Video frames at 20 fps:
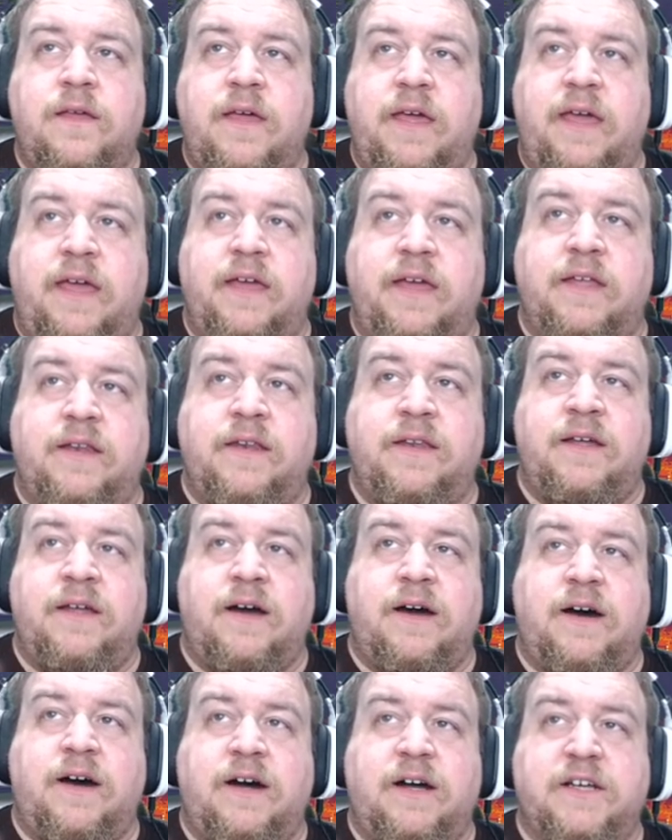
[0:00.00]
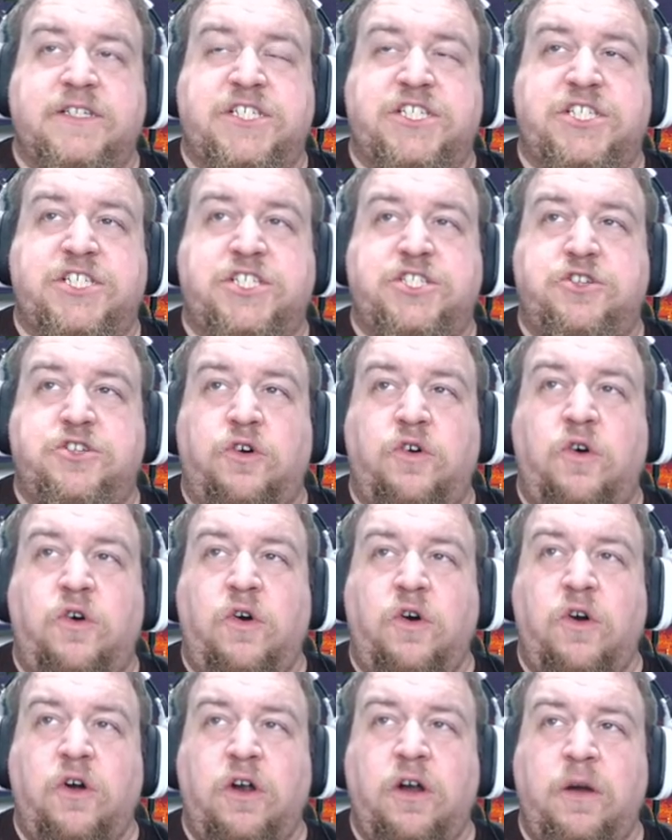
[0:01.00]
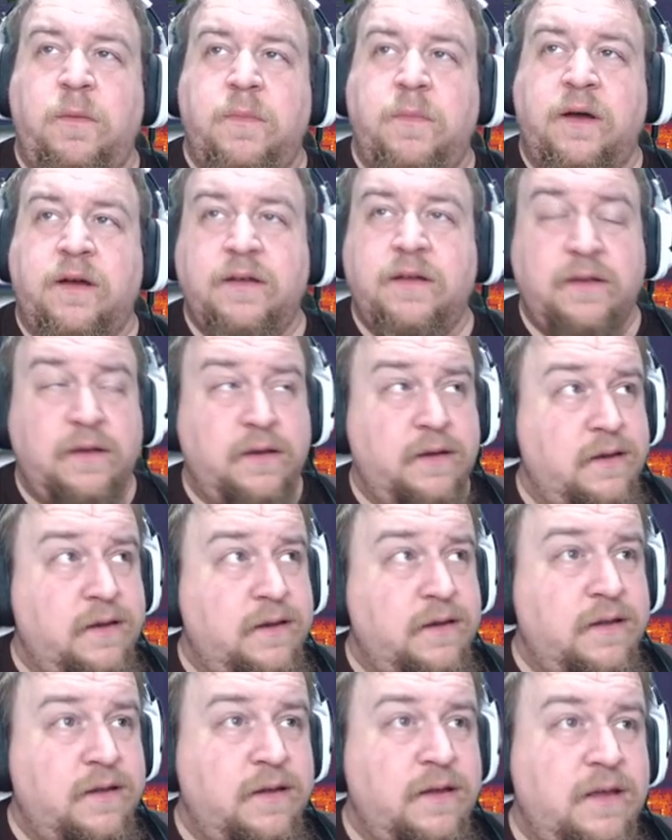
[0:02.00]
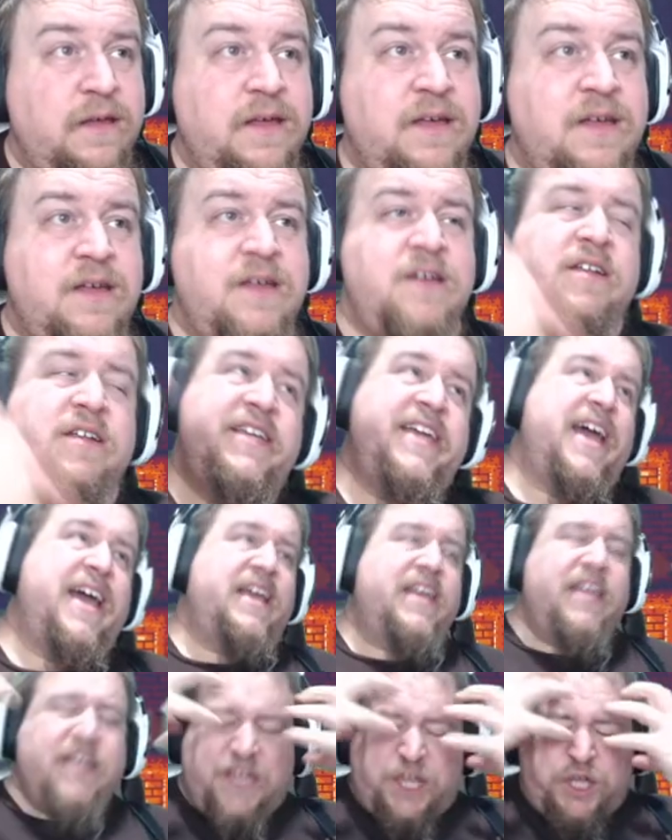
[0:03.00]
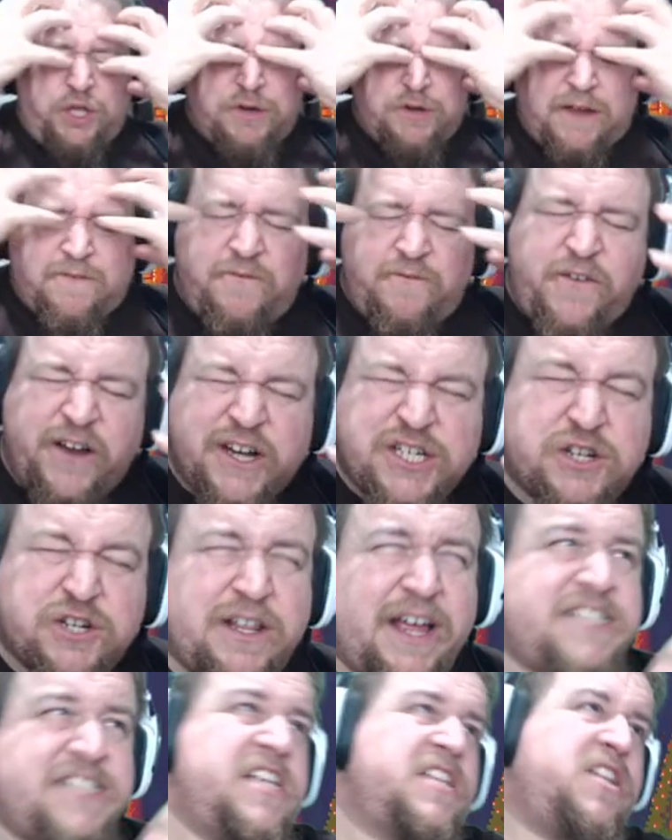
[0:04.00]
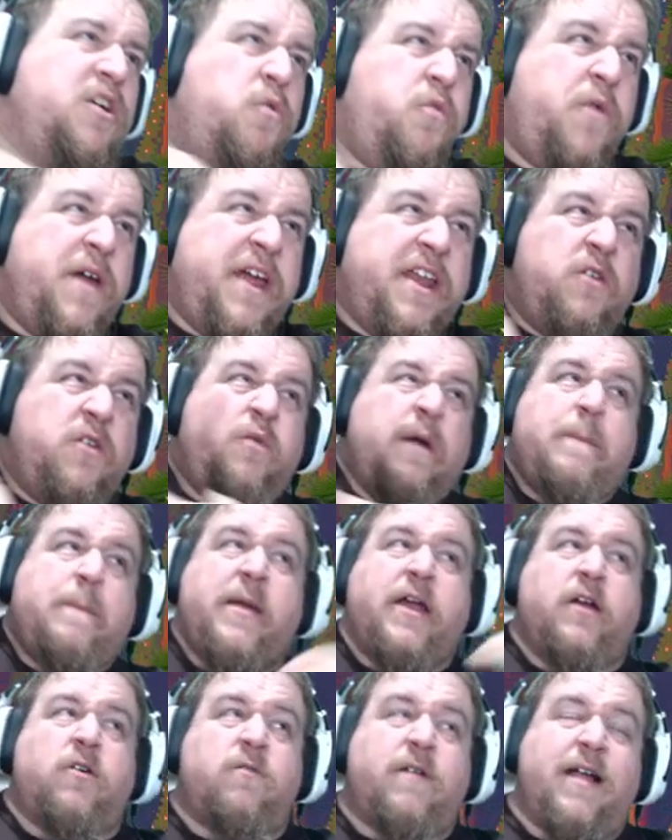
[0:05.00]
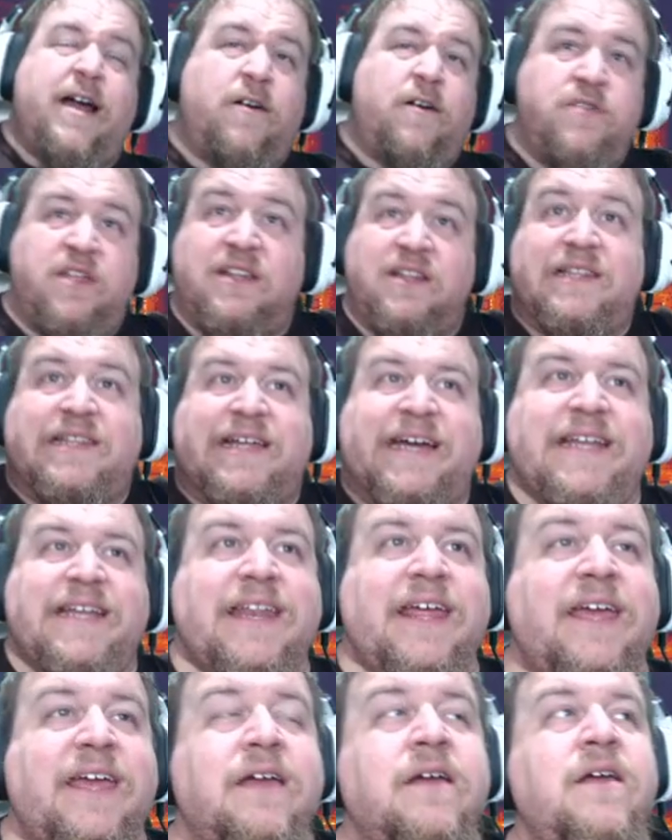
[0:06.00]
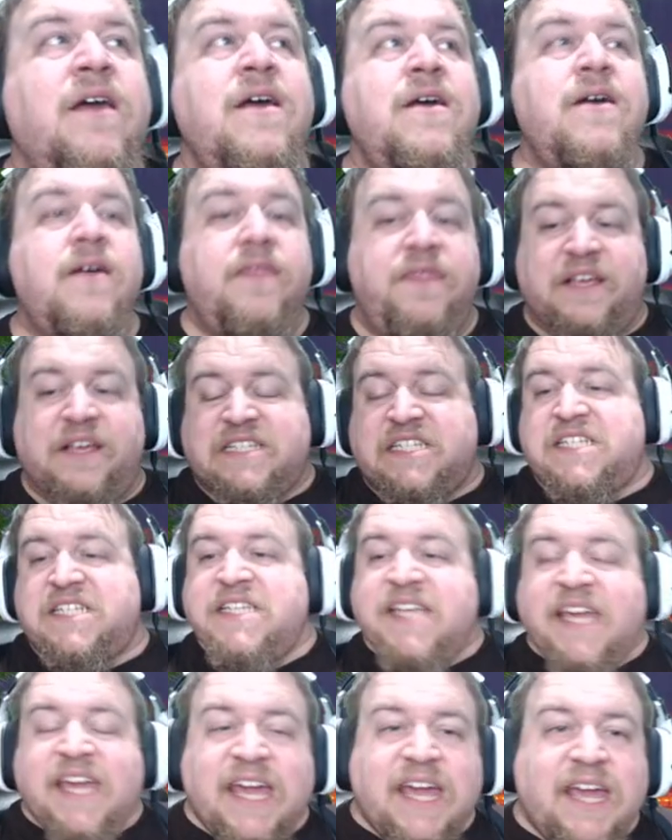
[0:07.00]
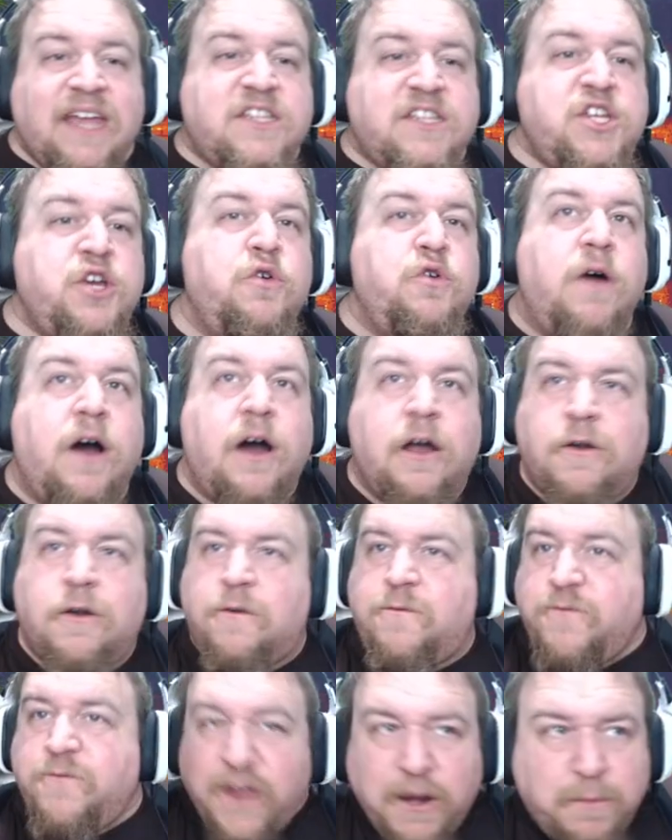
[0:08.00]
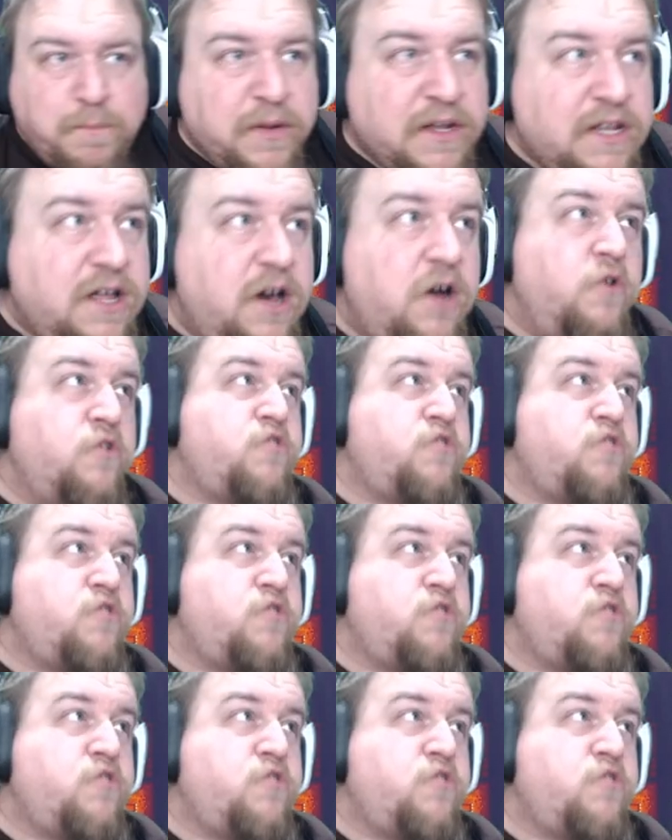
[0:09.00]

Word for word: in a storm. Yeah, you can visualize it, the wind whipping around, the lightning, the sea 200 feet below